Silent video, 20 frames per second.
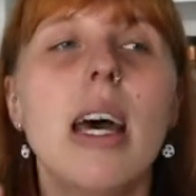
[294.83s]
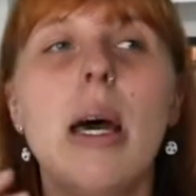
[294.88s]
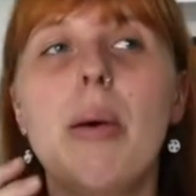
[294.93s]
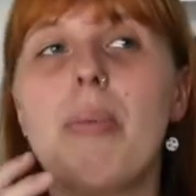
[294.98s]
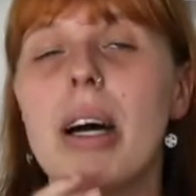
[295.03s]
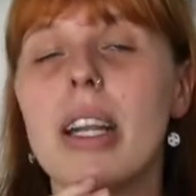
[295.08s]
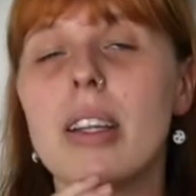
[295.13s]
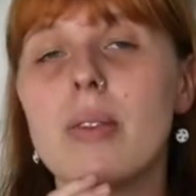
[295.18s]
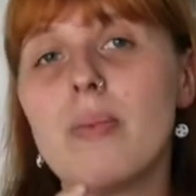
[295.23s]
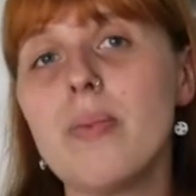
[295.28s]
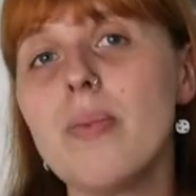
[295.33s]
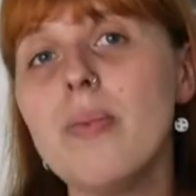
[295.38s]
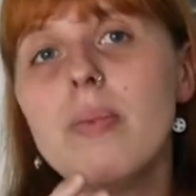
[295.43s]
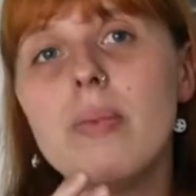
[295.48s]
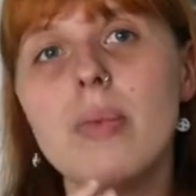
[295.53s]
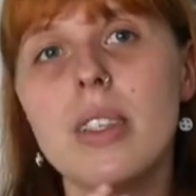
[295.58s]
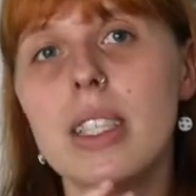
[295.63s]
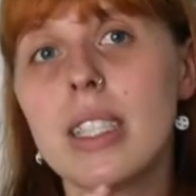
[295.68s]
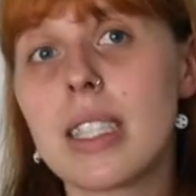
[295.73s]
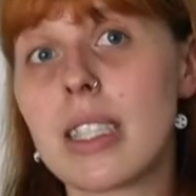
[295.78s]
But
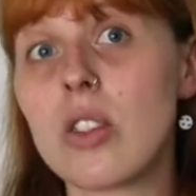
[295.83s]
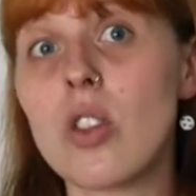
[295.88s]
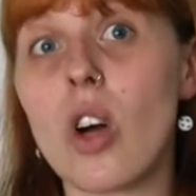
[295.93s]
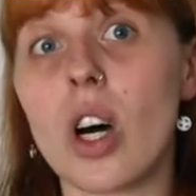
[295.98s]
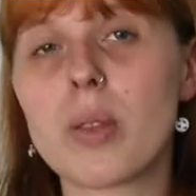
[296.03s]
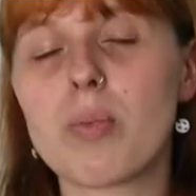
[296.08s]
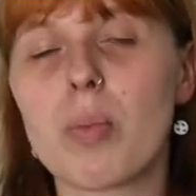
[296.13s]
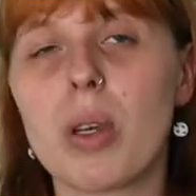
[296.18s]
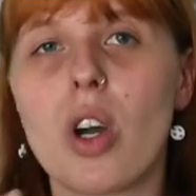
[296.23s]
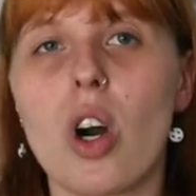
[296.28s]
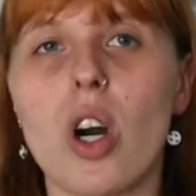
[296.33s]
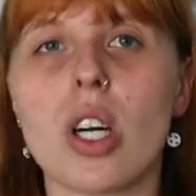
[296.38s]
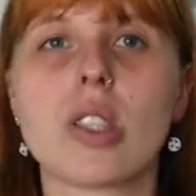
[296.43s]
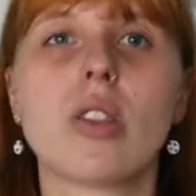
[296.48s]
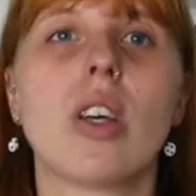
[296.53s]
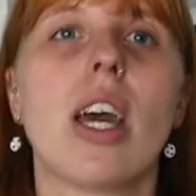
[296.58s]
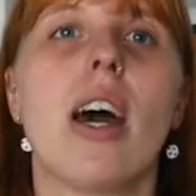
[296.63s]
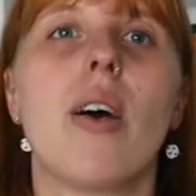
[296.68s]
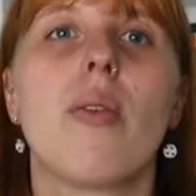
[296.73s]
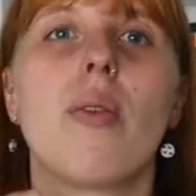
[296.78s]
it's not, because
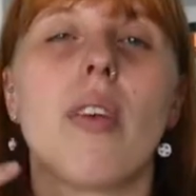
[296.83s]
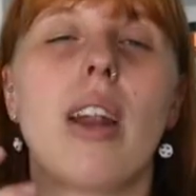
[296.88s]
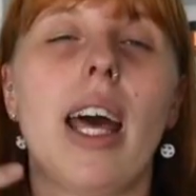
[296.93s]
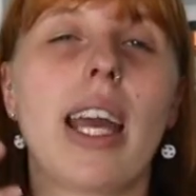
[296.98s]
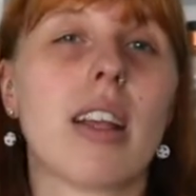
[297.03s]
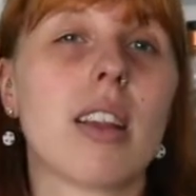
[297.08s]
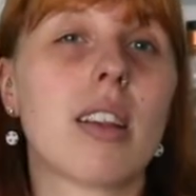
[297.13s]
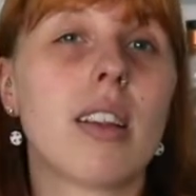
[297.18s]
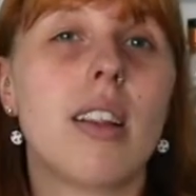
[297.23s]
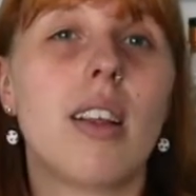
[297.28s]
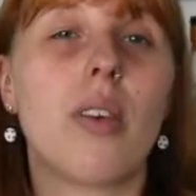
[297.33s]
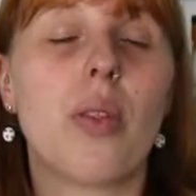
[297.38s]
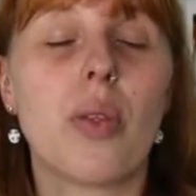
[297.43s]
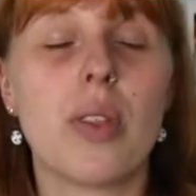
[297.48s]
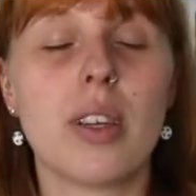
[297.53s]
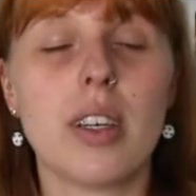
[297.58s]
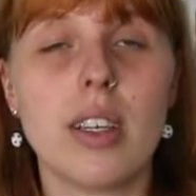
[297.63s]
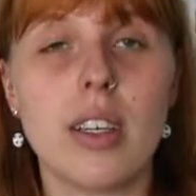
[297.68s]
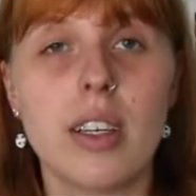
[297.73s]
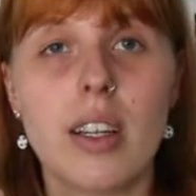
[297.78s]
you have like
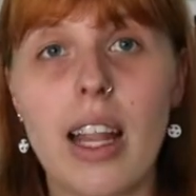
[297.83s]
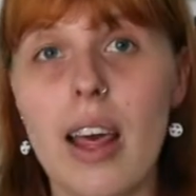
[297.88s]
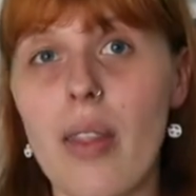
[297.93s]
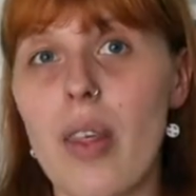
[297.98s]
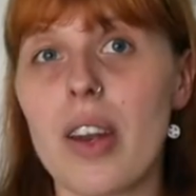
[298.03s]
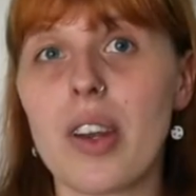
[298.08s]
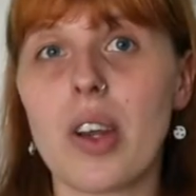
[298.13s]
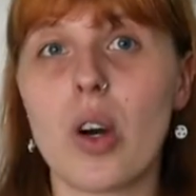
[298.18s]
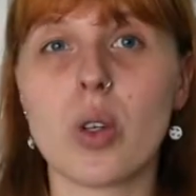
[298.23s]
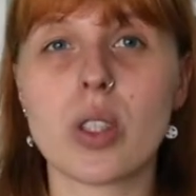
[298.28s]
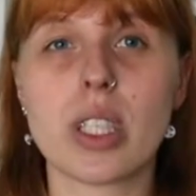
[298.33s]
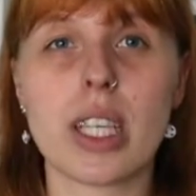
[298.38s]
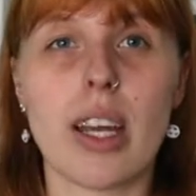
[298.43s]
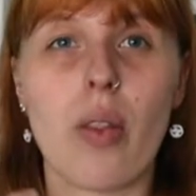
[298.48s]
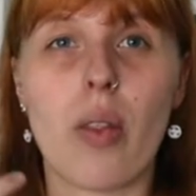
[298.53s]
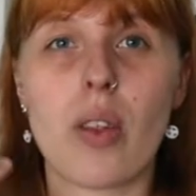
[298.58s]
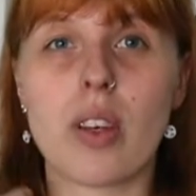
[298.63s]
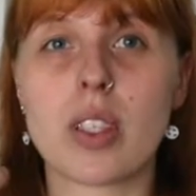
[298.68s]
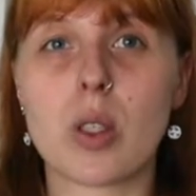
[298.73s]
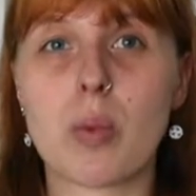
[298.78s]
the leather notes
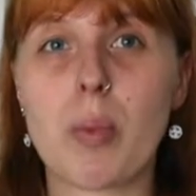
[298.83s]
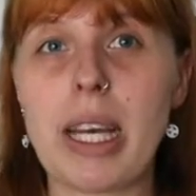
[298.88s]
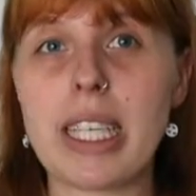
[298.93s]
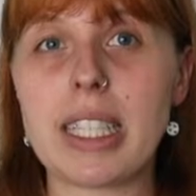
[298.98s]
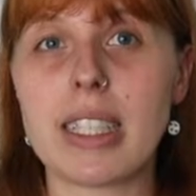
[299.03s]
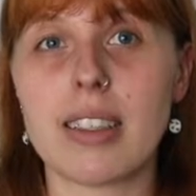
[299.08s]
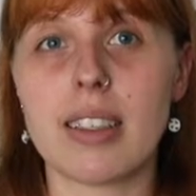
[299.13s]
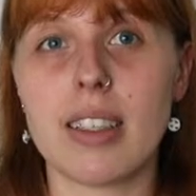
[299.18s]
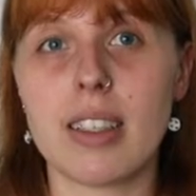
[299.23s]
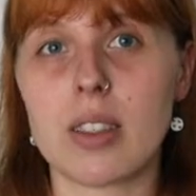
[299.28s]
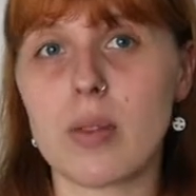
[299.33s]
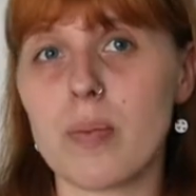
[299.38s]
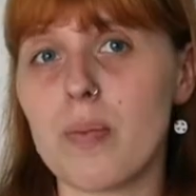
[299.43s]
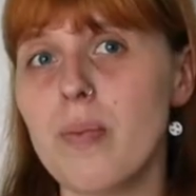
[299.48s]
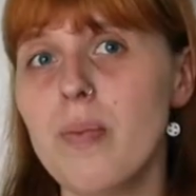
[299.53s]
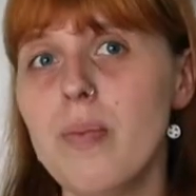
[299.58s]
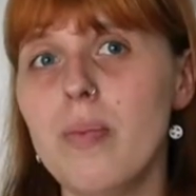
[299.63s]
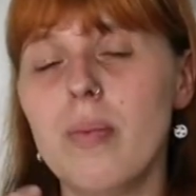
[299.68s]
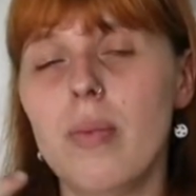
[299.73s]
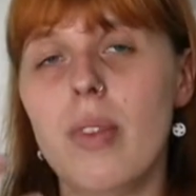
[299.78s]
and the spiciness
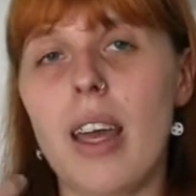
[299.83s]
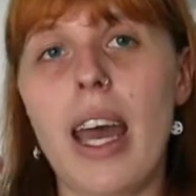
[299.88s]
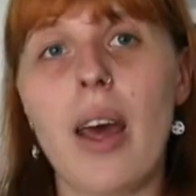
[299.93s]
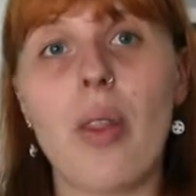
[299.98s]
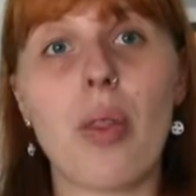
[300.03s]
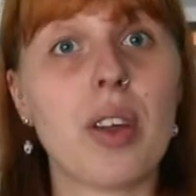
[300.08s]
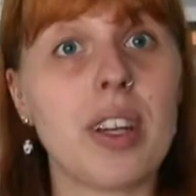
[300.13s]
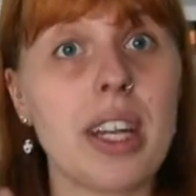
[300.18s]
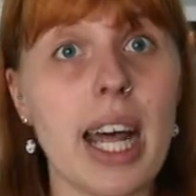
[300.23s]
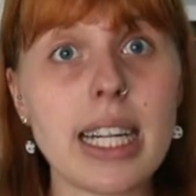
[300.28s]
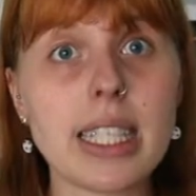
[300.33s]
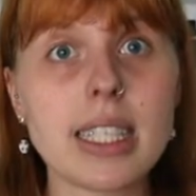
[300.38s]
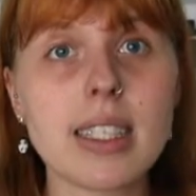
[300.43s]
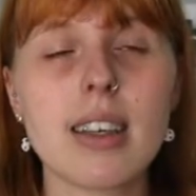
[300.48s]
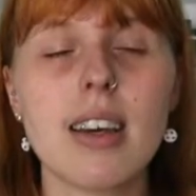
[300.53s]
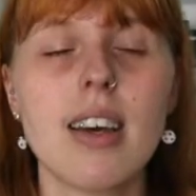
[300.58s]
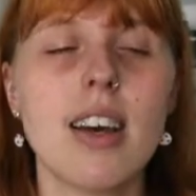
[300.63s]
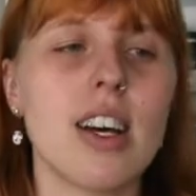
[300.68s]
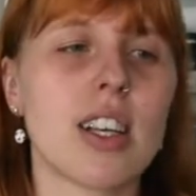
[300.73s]
and the nuts.